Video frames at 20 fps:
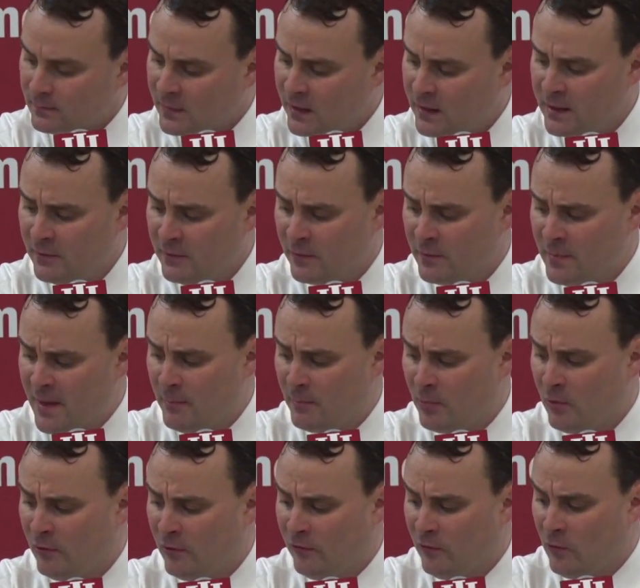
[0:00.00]
And then from that
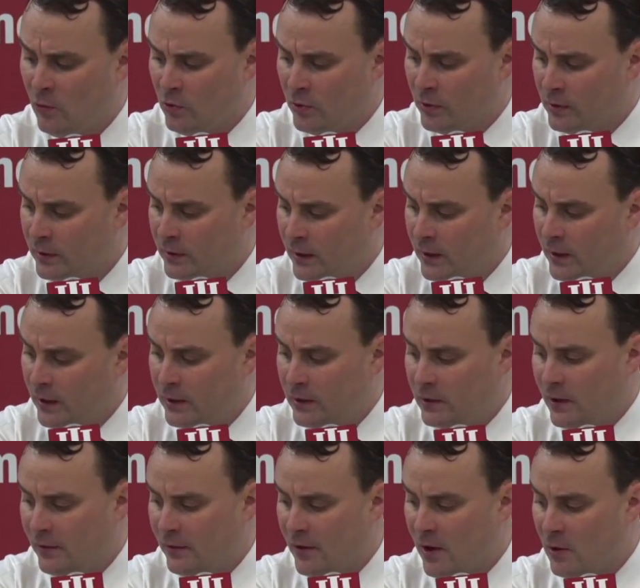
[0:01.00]
point forward, you
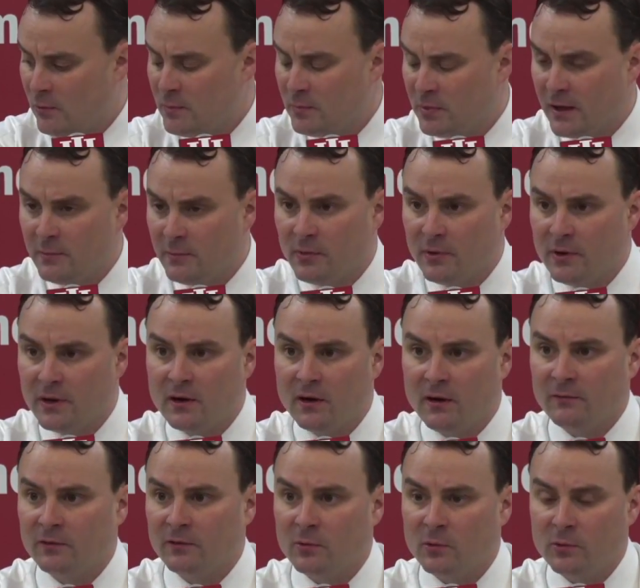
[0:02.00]
know, I thought we played pretty
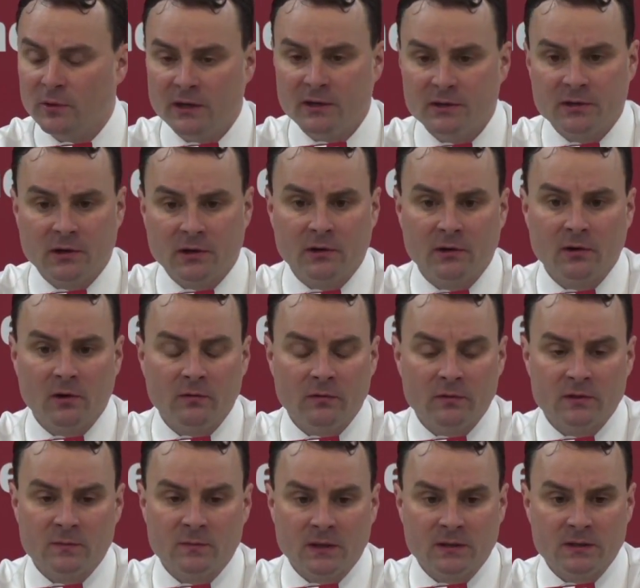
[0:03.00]
comfortable. We didn't turn it over
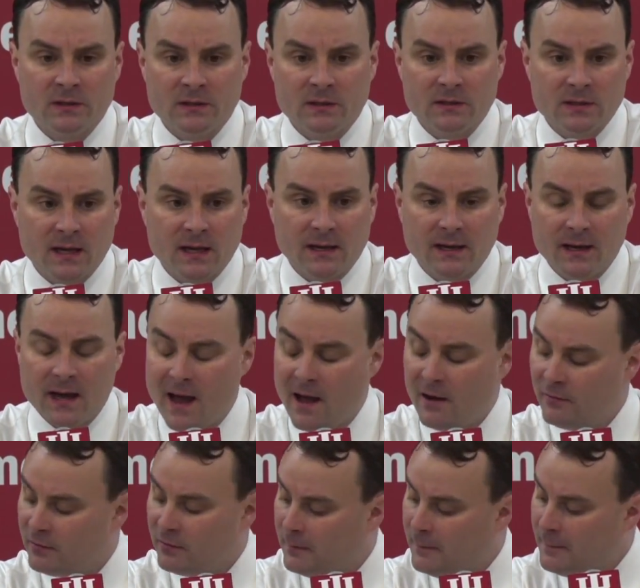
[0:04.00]
as much in the second
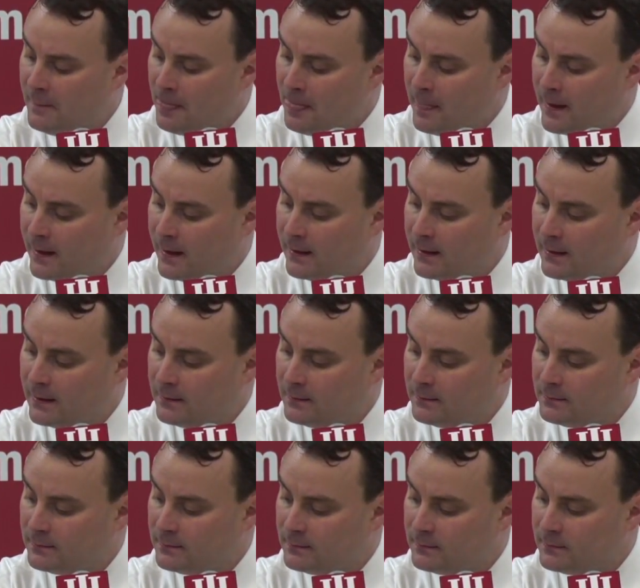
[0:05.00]
half,
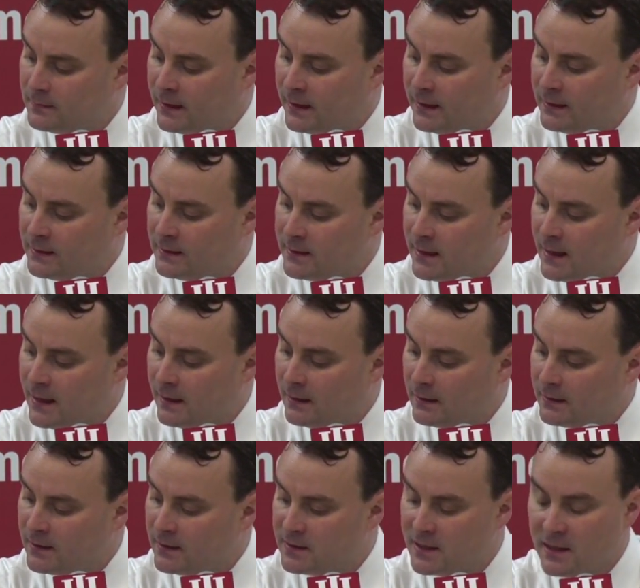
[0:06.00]
and
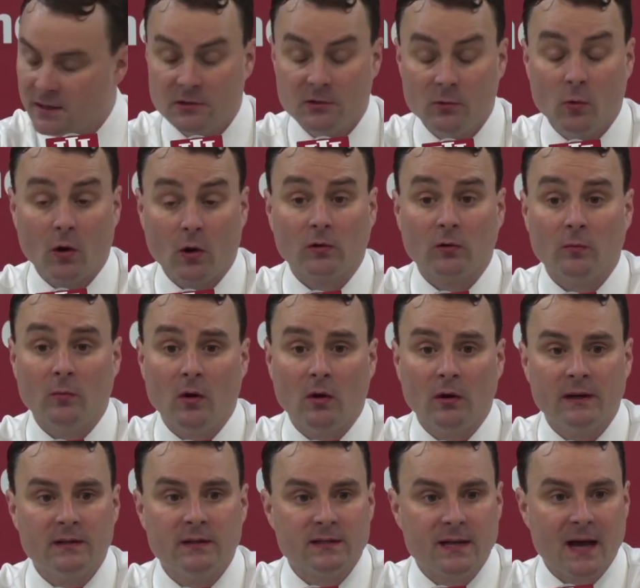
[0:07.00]
continued to work the
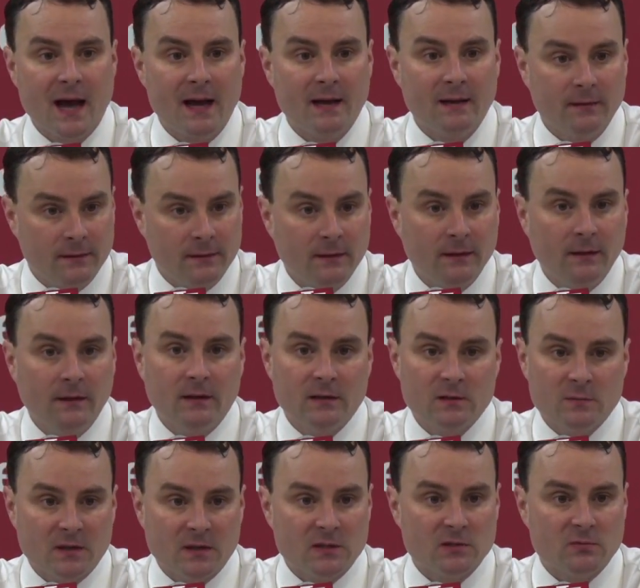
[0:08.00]
ball inside
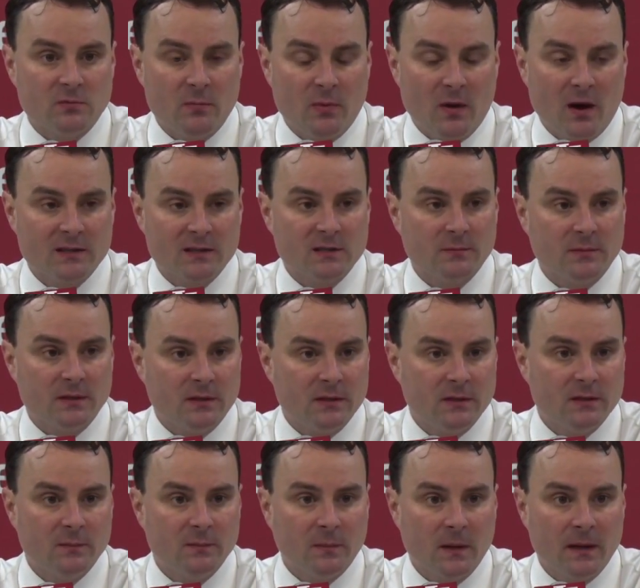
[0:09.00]
as much as we possibly
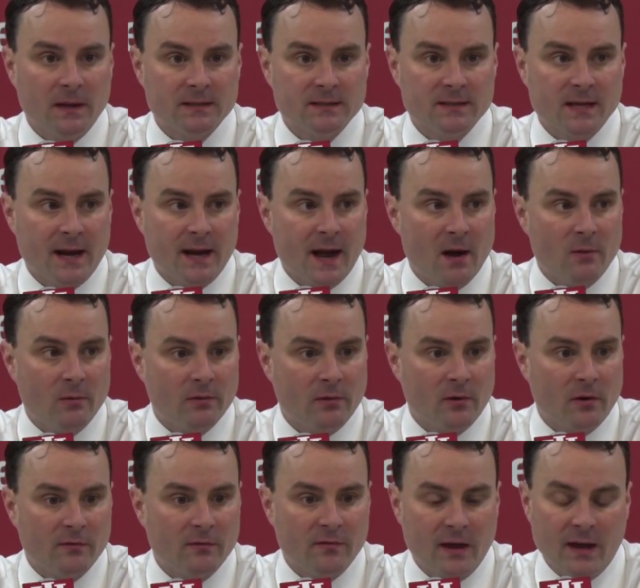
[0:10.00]
could to play inside out with
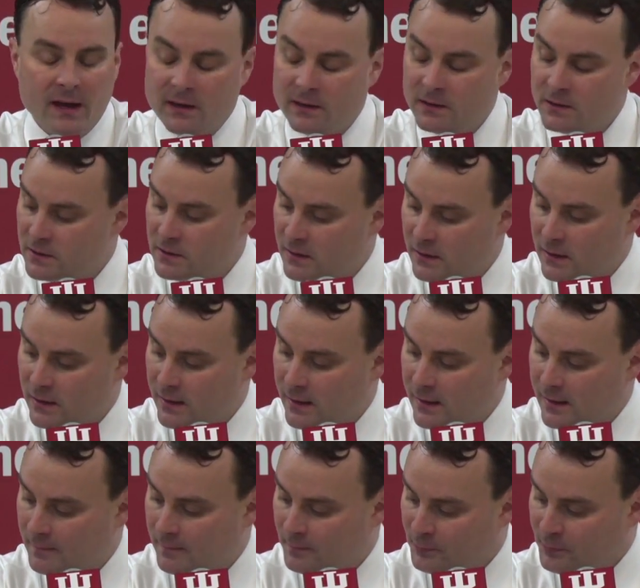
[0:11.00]
our advantage. And,
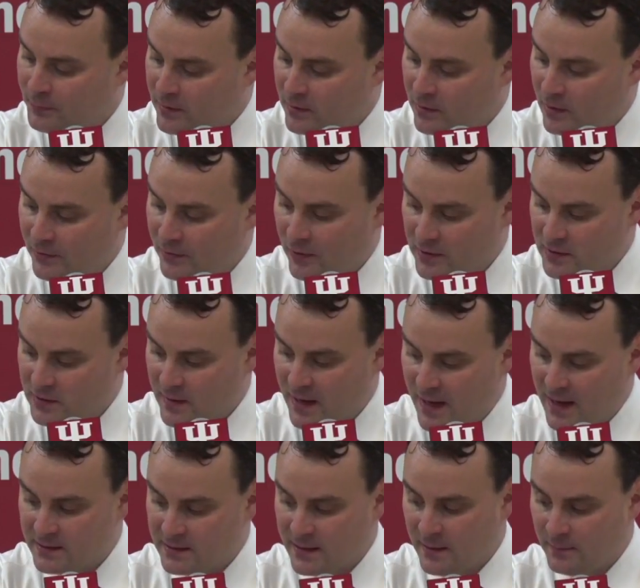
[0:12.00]
you know, I thought some
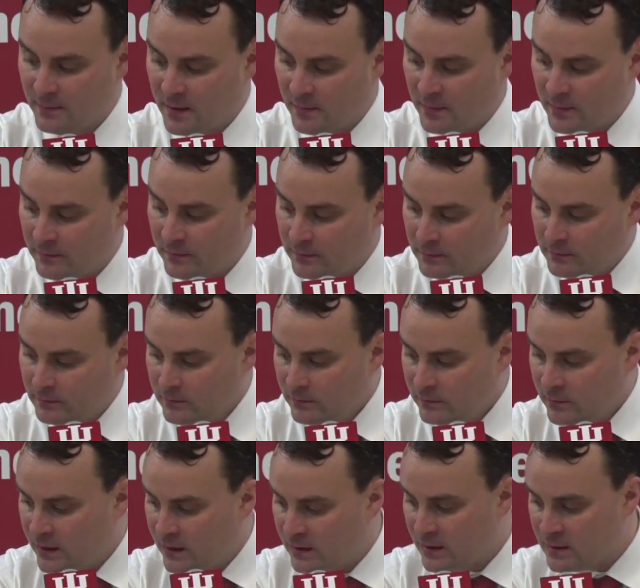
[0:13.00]
guys stepped up and
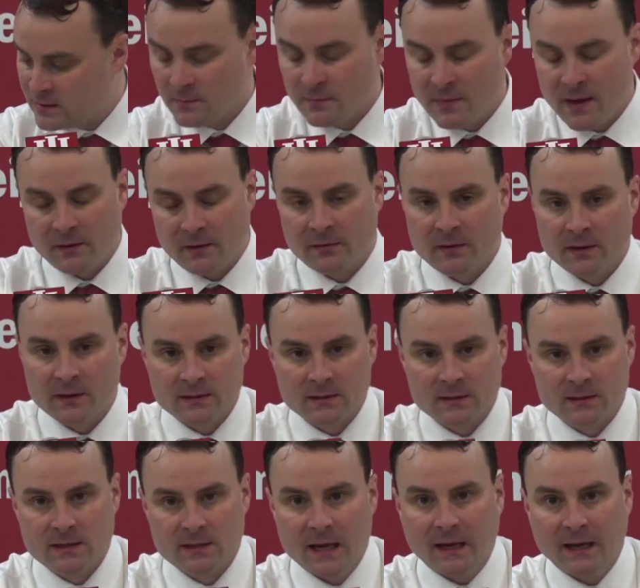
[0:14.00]
did some better things in
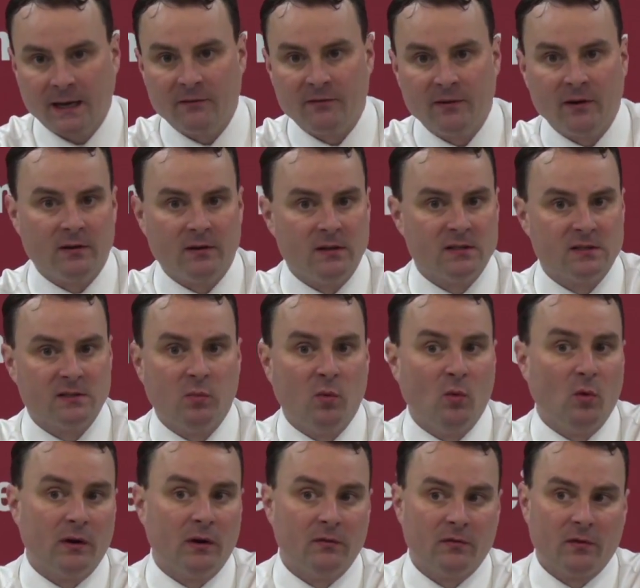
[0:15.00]
the second half. Very
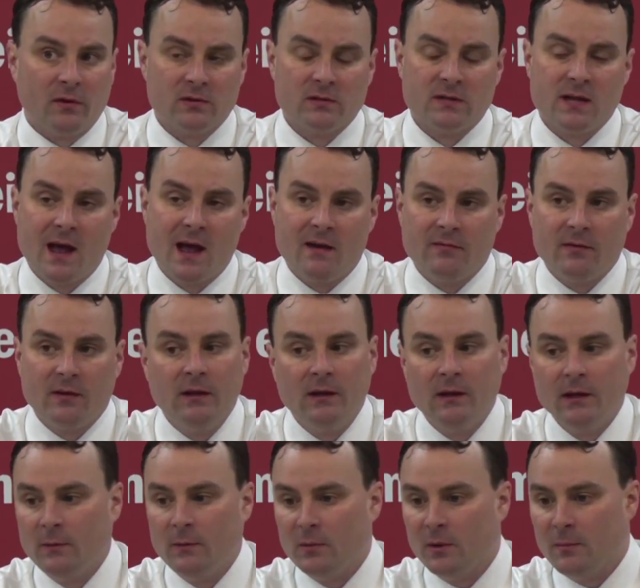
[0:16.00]
disappointing first half,
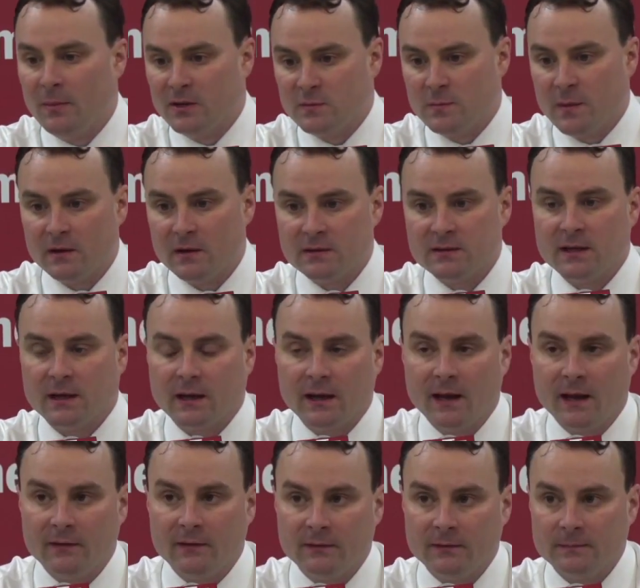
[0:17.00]
but much better second
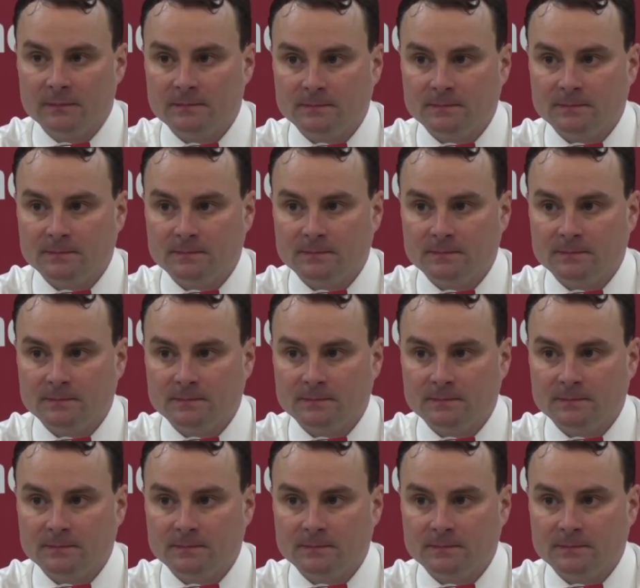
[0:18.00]
half.